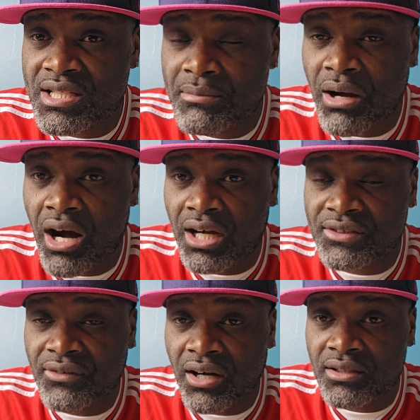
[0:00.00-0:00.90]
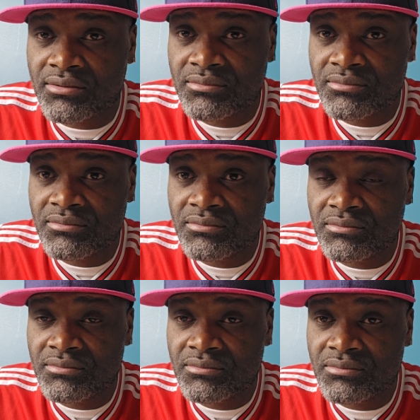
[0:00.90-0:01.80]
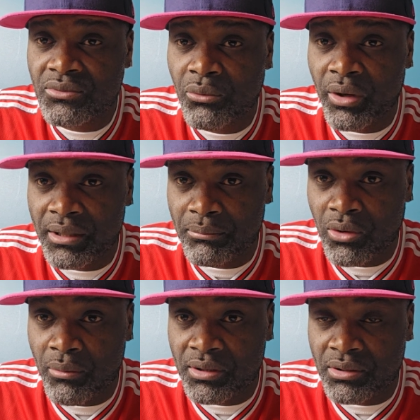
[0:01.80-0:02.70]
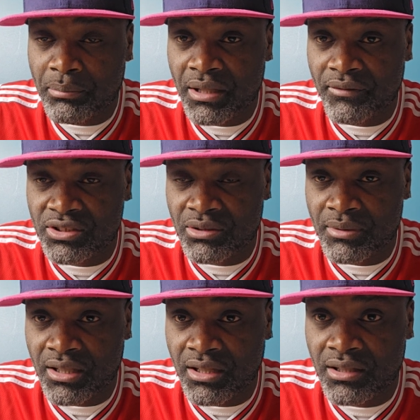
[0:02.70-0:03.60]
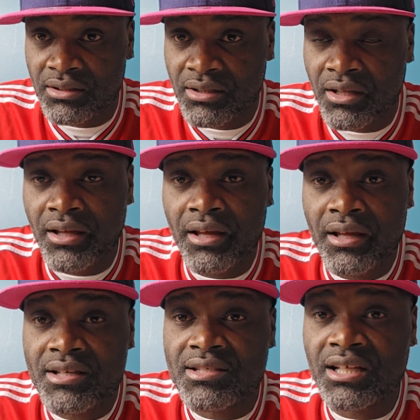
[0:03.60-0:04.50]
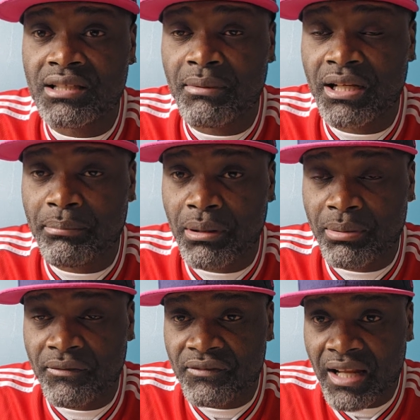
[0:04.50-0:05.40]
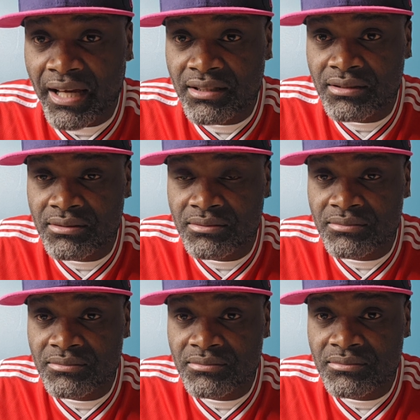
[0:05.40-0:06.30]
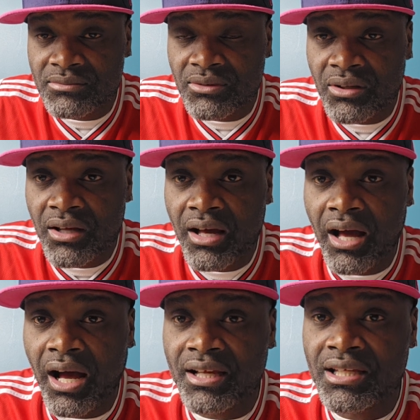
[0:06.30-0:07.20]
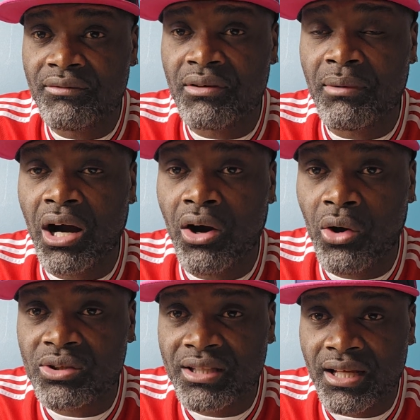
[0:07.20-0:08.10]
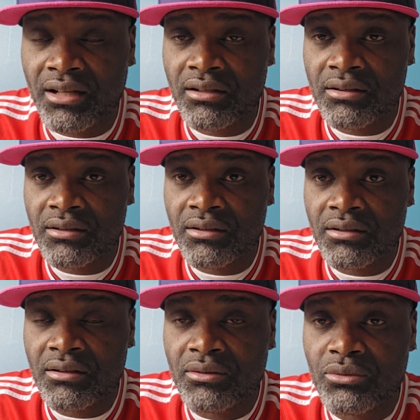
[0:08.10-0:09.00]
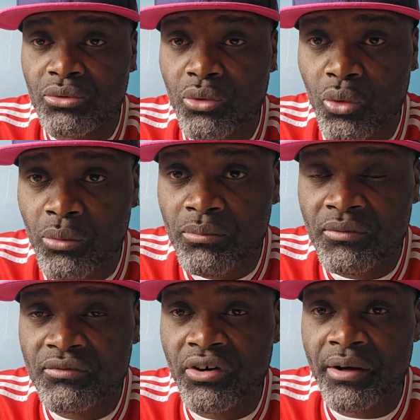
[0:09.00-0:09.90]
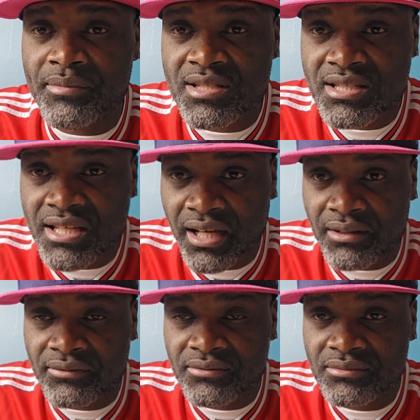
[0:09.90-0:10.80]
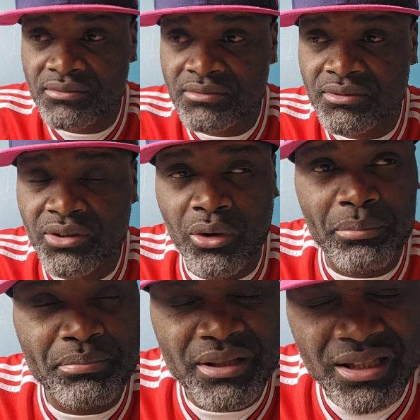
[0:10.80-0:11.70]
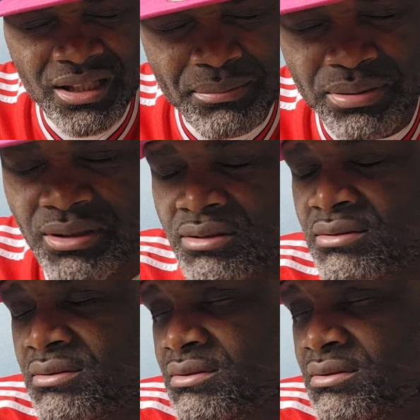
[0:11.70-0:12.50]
things him asks for when him coming to play for Jamaica. Is get him on a proper flight and give him a hotel room for himself. No, people,